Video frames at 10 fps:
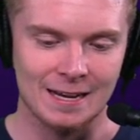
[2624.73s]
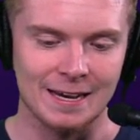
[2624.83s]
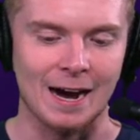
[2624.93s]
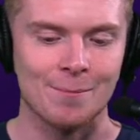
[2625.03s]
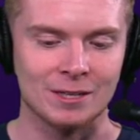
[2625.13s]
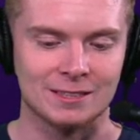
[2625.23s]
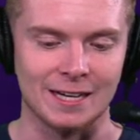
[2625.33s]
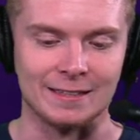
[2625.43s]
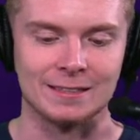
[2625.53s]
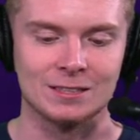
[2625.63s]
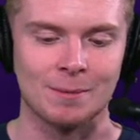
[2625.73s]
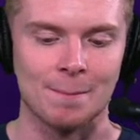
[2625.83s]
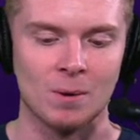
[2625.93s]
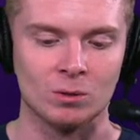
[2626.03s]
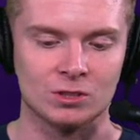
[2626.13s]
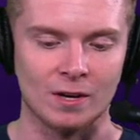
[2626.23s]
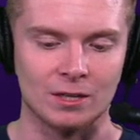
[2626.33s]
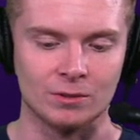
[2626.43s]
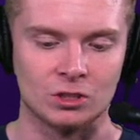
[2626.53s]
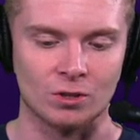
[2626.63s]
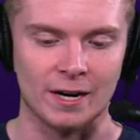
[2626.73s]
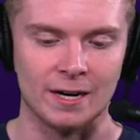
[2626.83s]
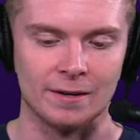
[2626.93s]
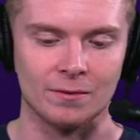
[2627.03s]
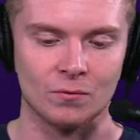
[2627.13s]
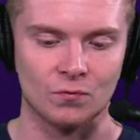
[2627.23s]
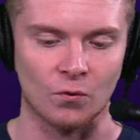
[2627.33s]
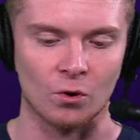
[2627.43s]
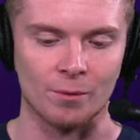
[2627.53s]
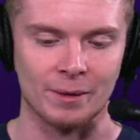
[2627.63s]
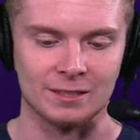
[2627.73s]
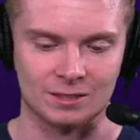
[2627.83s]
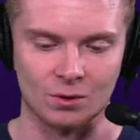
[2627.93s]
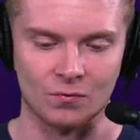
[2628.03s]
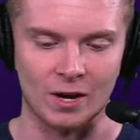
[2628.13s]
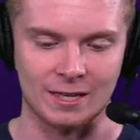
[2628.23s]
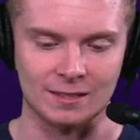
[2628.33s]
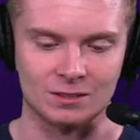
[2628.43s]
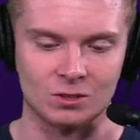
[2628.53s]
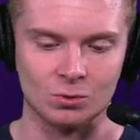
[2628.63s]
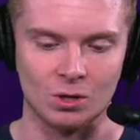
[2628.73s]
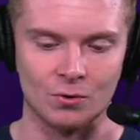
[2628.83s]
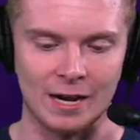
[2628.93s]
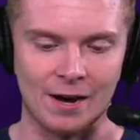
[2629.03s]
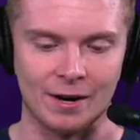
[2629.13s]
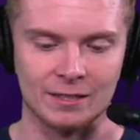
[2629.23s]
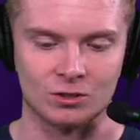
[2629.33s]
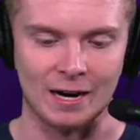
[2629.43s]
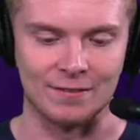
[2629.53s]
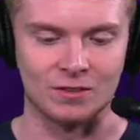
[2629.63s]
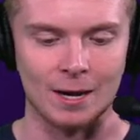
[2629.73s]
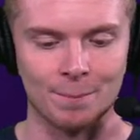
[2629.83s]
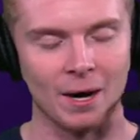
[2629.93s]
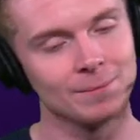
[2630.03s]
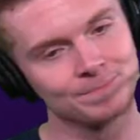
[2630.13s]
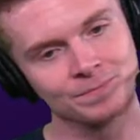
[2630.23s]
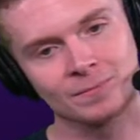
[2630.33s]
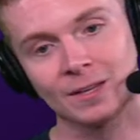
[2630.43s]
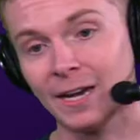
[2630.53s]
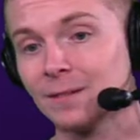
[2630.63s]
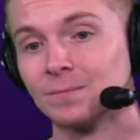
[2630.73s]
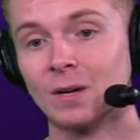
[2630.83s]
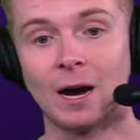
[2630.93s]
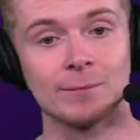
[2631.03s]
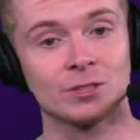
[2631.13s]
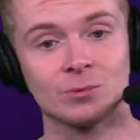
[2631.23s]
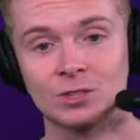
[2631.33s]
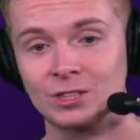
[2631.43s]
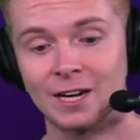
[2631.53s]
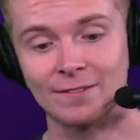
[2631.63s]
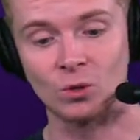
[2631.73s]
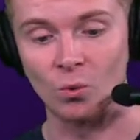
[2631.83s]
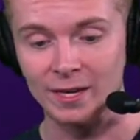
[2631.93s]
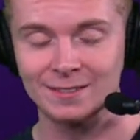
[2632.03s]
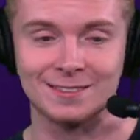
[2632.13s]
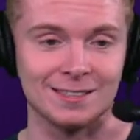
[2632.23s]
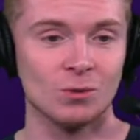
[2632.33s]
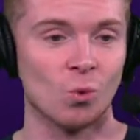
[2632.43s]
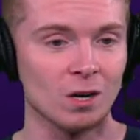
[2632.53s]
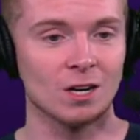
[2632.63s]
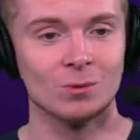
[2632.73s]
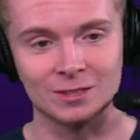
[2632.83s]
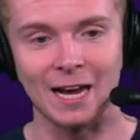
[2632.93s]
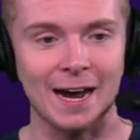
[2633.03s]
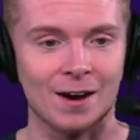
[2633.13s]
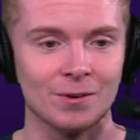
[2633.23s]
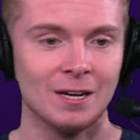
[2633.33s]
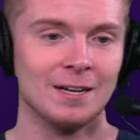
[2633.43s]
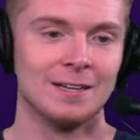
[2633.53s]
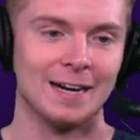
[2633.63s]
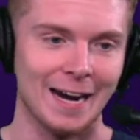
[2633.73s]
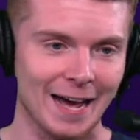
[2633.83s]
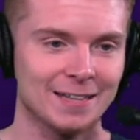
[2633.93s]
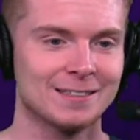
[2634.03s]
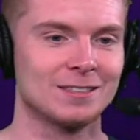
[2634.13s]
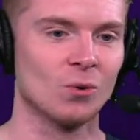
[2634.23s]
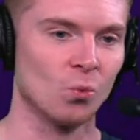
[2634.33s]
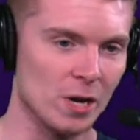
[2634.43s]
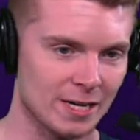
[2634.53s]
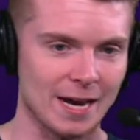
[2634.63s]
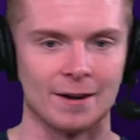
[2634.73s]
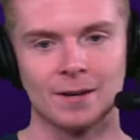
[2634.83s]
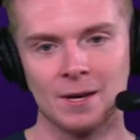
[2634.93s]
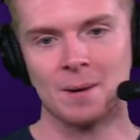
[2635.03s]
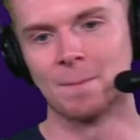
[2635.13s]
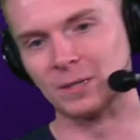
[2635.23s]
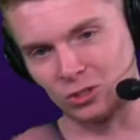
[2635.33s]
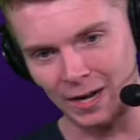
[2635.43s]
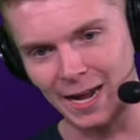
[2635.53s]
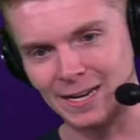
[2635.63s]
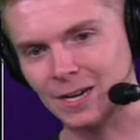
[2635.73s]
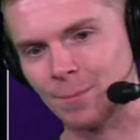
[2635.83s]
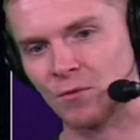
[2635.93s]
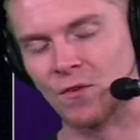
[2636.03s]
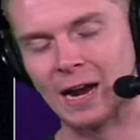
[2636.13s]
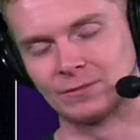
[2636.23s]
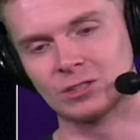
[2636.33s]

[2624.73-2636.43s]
Yeah, I'm going to say it. This is my most likely trade for the Minnesota Vikings to go down on draft day. But hey, obviously, we're just going to have to wait and see what goes down next weekend. But trade idea number five.